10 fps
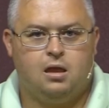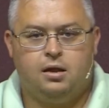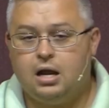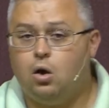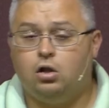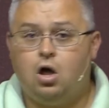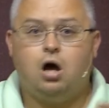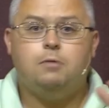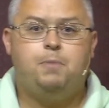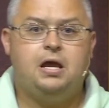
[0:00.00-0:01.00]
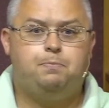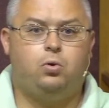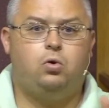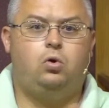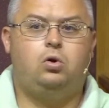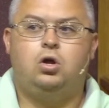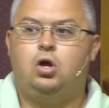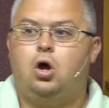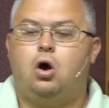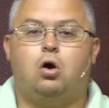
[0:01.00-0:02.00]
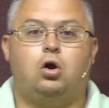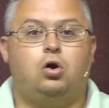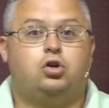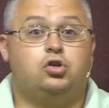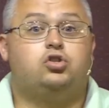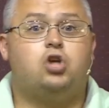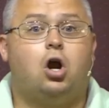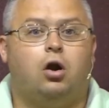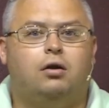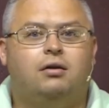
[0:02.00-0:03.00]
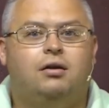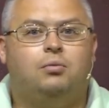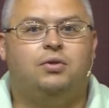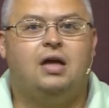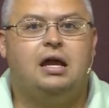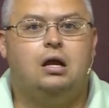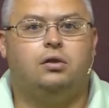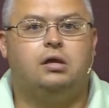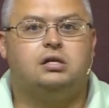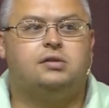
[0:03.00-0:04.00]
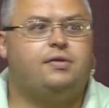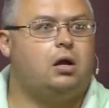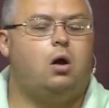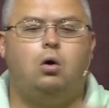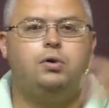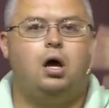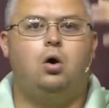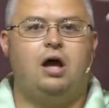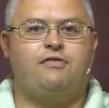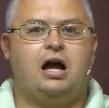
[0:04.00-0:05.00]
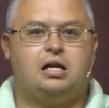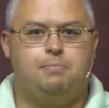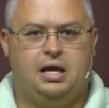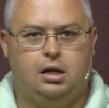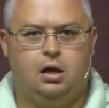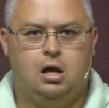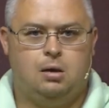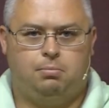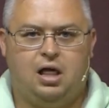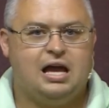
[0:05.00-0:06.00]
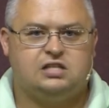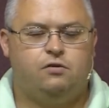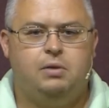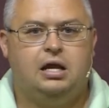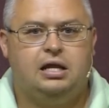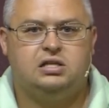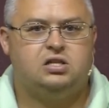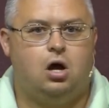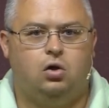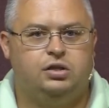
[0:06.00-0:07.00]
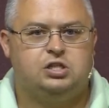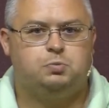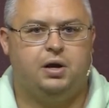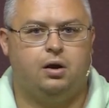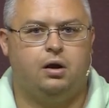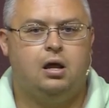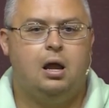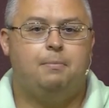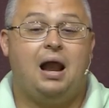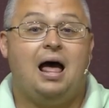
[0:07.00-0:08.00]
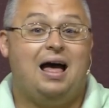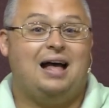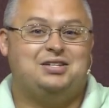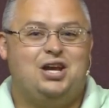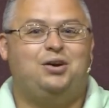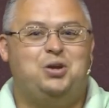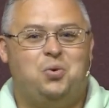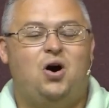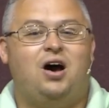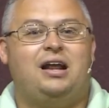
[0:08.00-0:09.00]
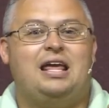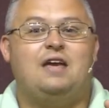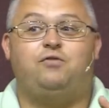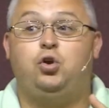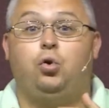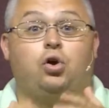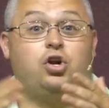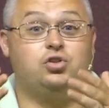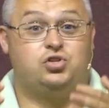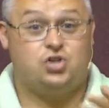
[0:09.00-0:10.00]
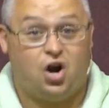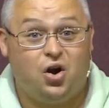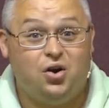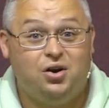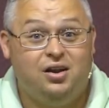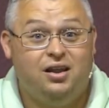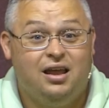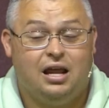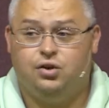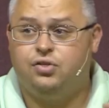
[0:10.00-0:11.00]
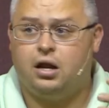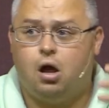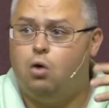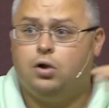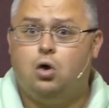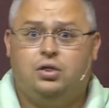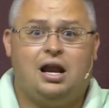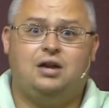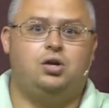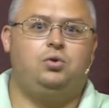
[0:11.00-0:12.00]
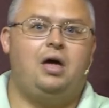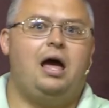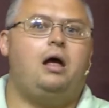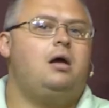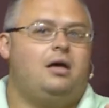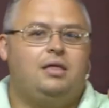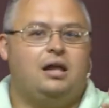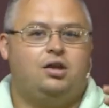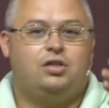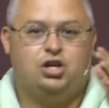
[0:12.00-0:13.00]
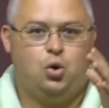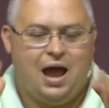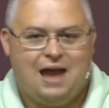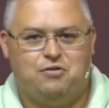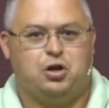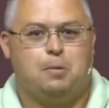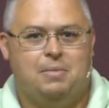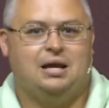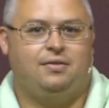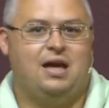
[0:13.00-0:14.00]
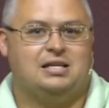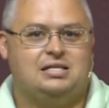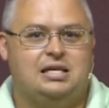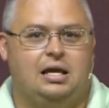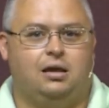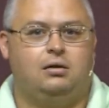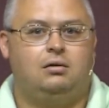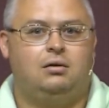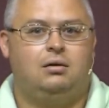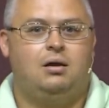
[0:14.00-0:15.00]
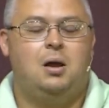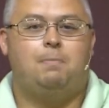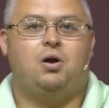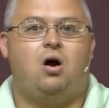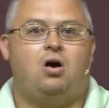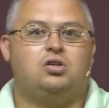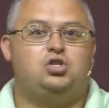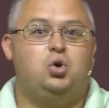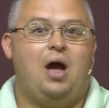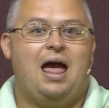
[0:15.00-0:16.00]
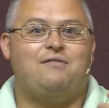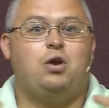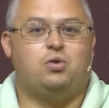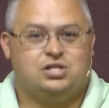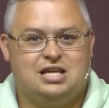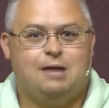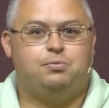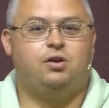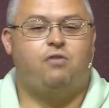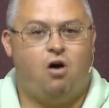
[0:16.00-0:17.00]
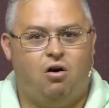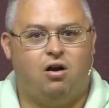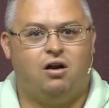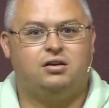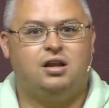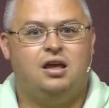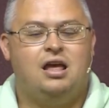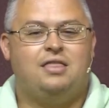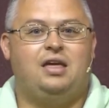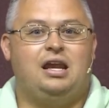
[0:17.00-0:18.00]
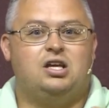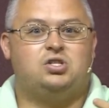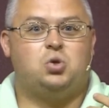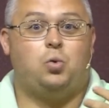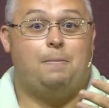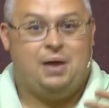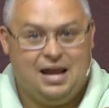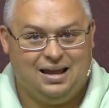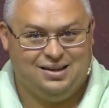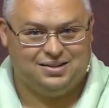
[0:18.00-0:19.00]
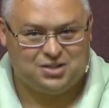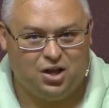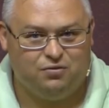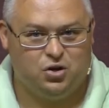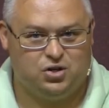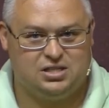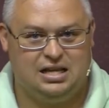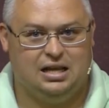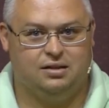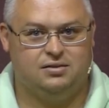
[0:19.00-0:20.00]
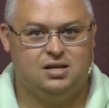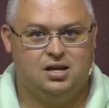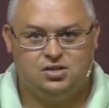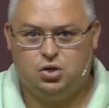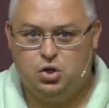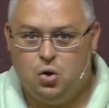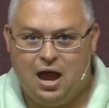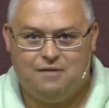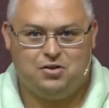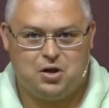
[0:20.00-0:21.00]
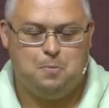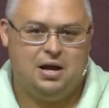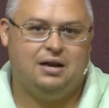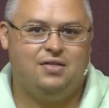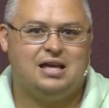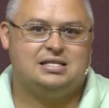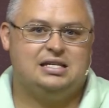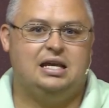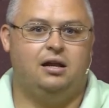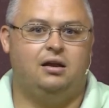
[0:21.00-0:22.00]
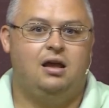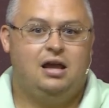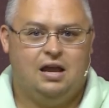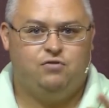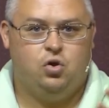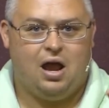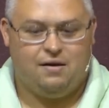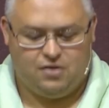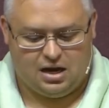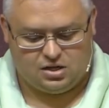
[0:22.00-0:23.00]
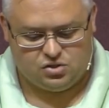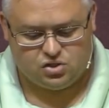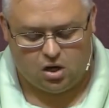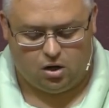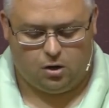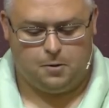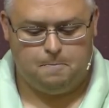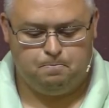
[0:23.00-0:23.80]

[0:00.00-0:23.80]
Now, a lot of people are concerned when they hear this. They think, oh no, have I committed blasphemy against the Holy Spirit? But I, I, tell you what, if you are concerned and you think, oh no, did I do that? Then, then you haven't committed that sin because you have a receptive heart that is repentant of your sins. So you haven't committed that sin if you have that concern.